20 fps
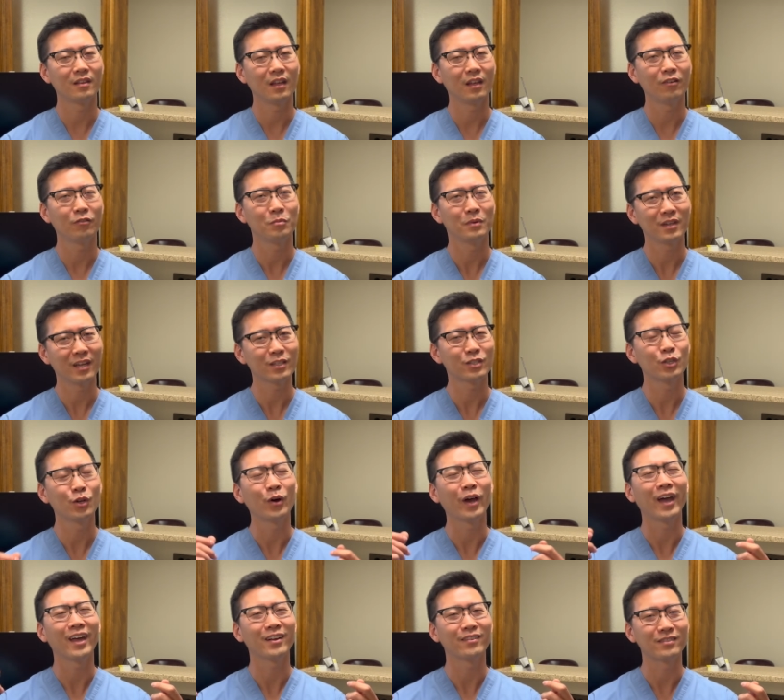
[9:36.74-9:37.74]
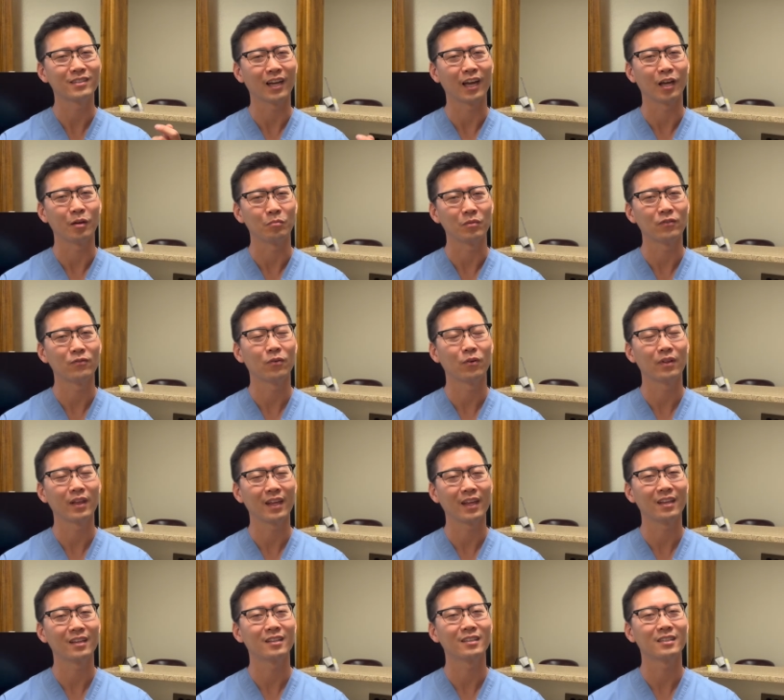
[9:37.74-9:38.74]
it would be nice to know ahead of time before
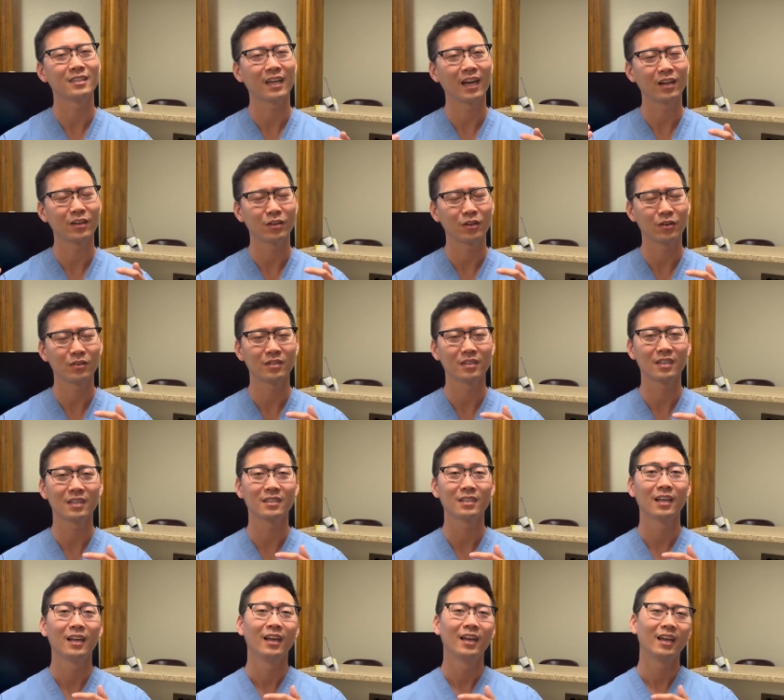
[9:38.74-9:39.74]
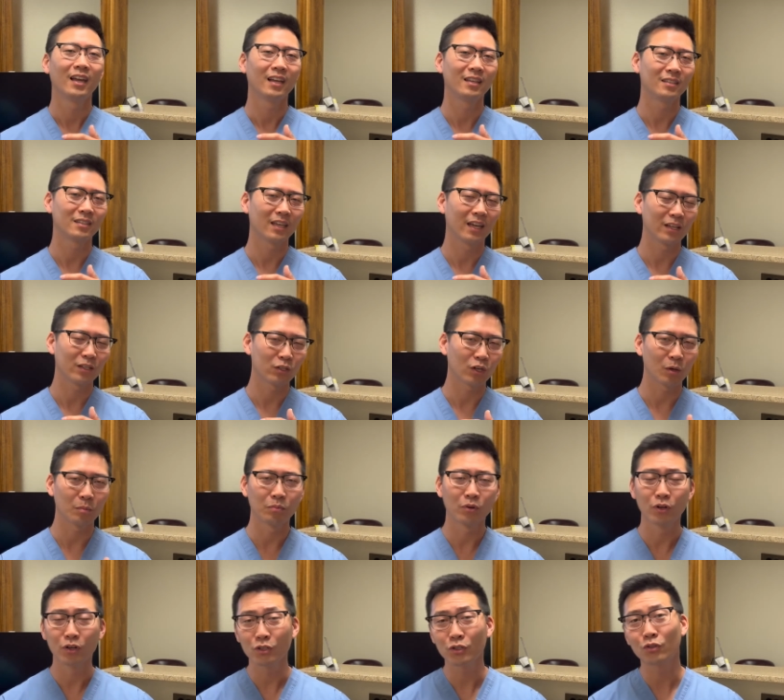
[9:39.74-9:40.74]
that diagnosis and tests are
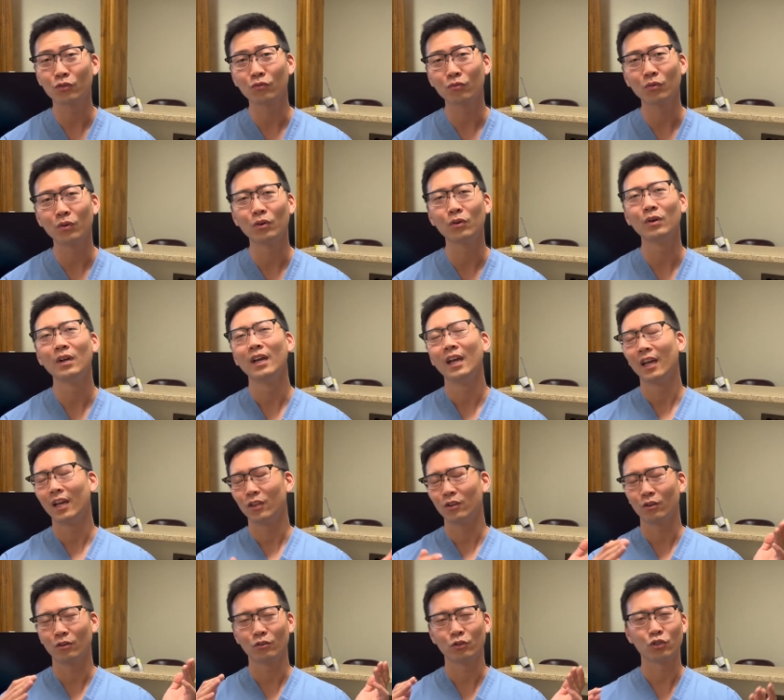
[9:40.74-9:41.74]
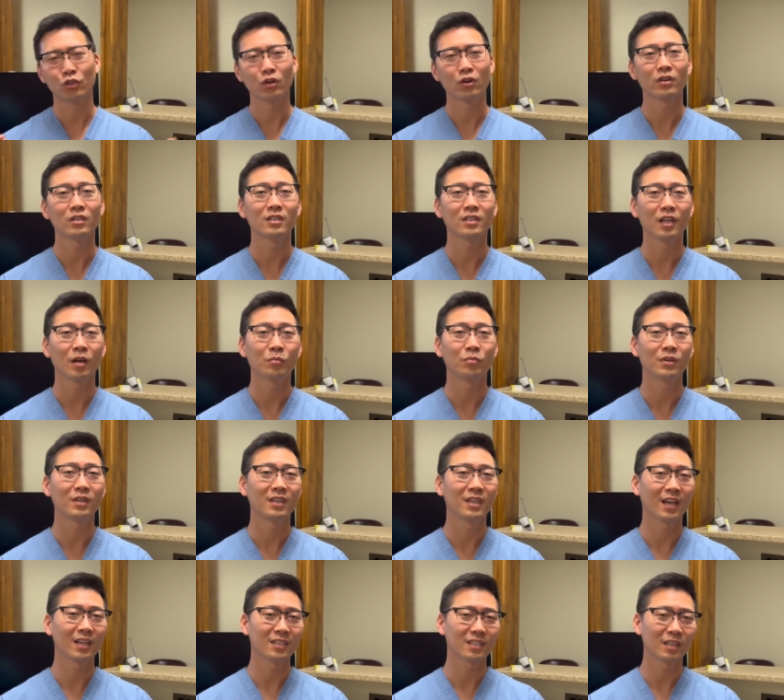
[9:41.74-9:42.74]
pushed through. Your insurance company
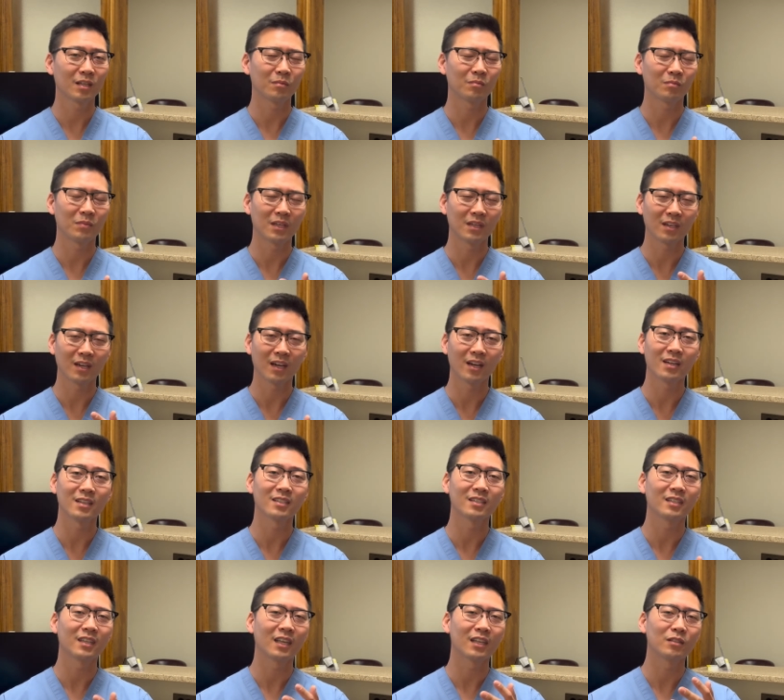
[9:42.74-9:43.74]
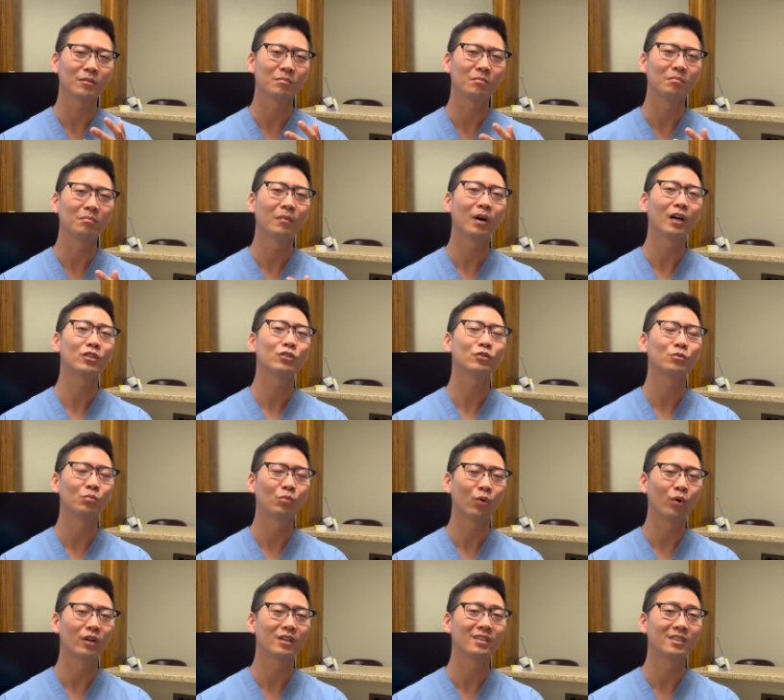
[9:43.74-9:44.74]
gets it because it's much
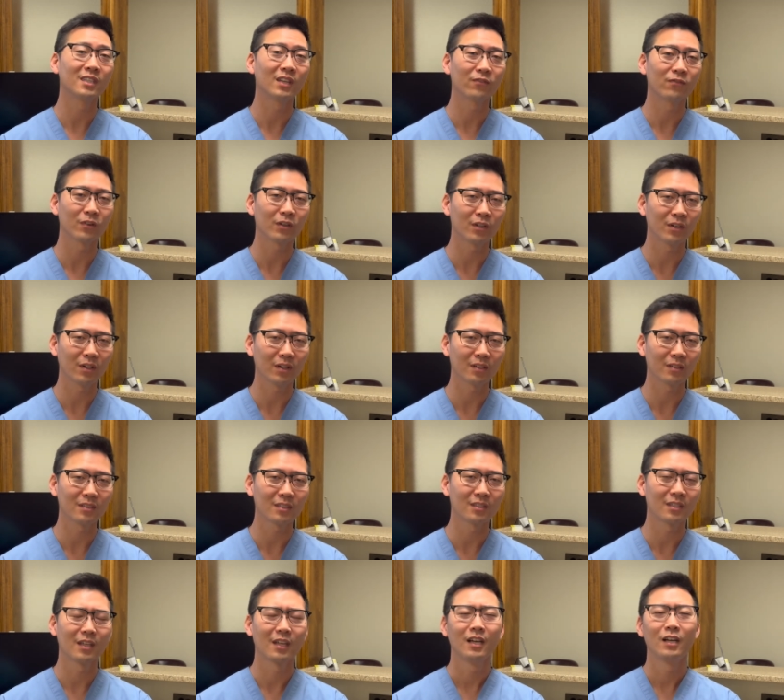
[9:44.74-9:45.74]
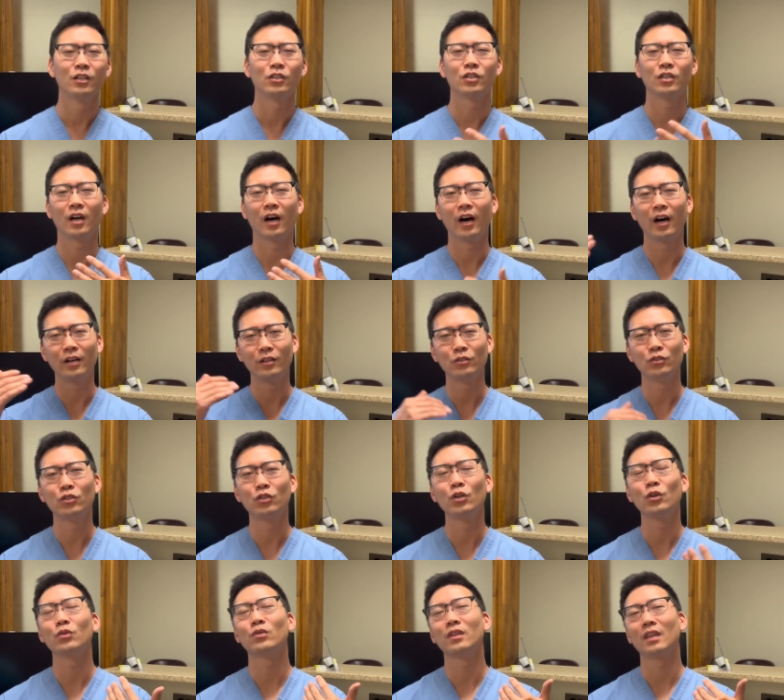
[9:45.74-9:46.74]
more difficult to
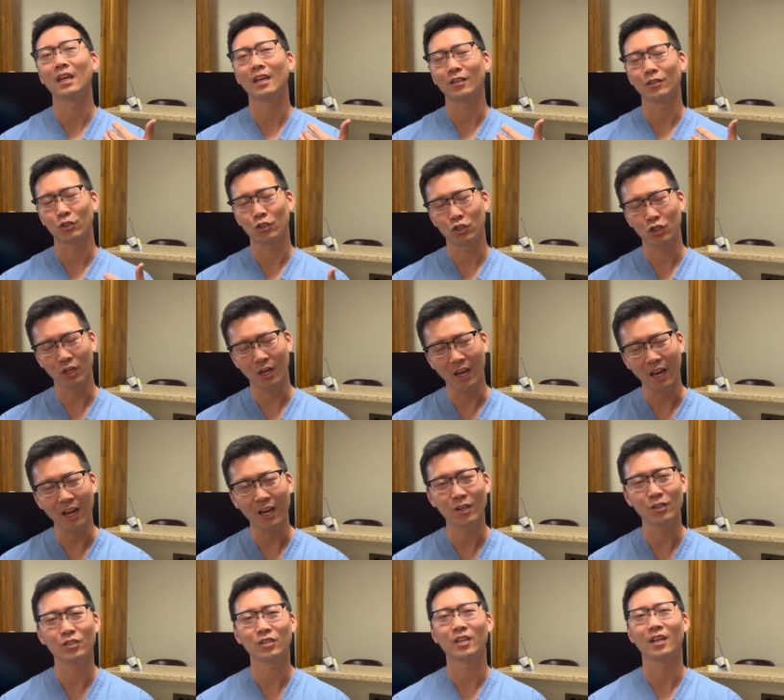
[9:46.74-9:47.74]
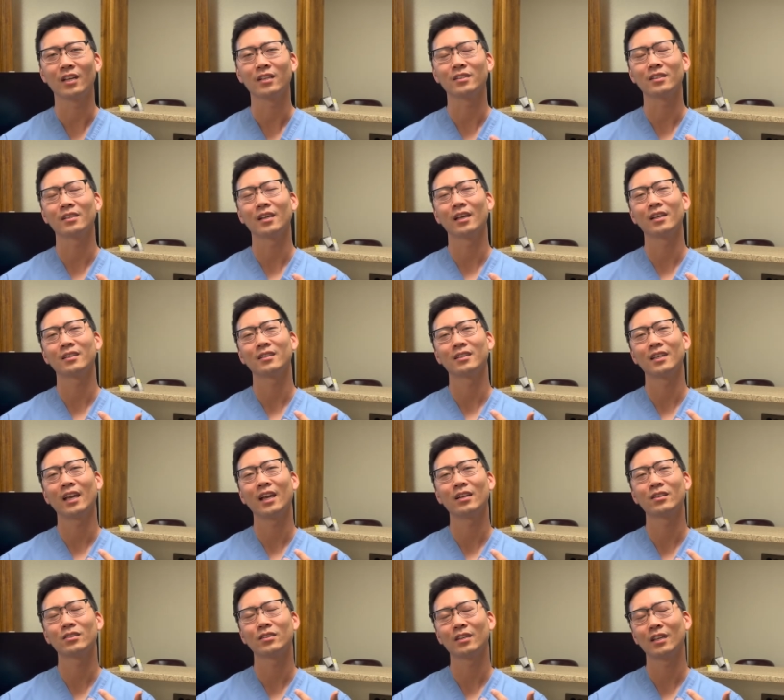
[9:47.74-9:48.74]
undo things, change things. Let's
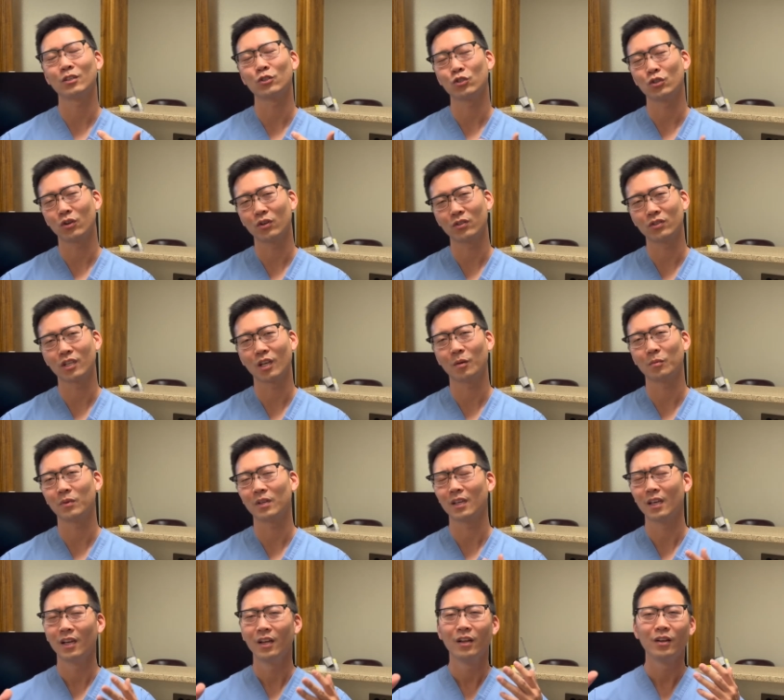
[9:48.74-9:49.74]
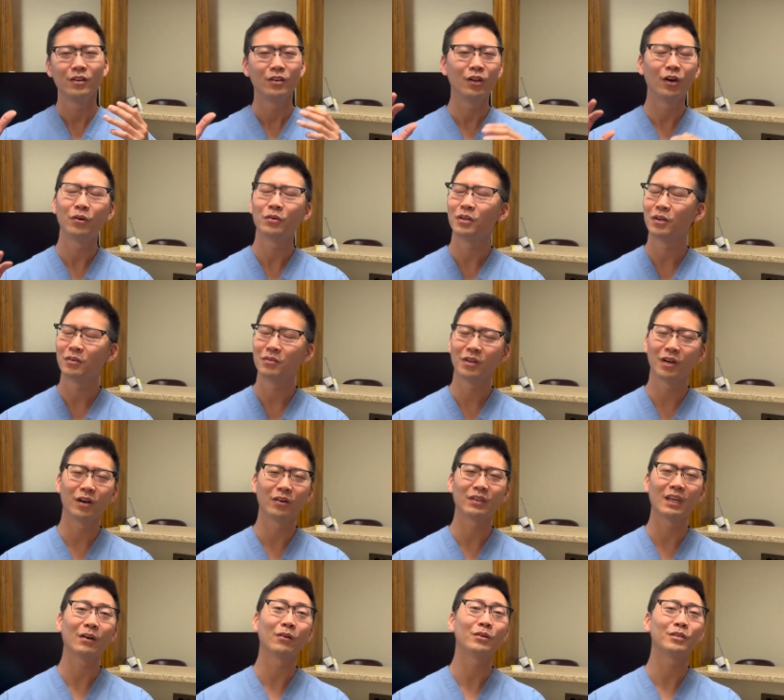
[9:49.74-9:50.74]
say to the insurance company, no, no,
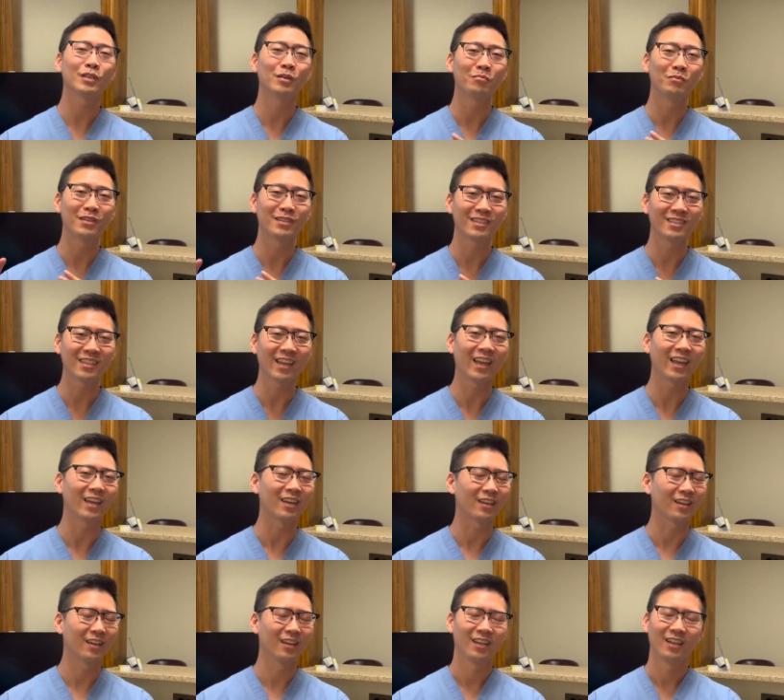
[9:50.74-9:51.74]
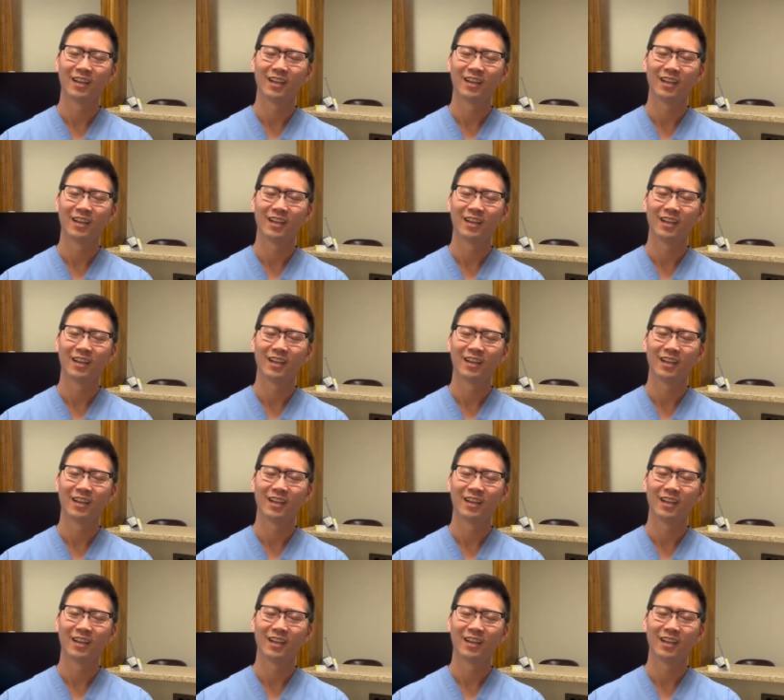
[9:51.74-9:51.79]
no, that was a mistake.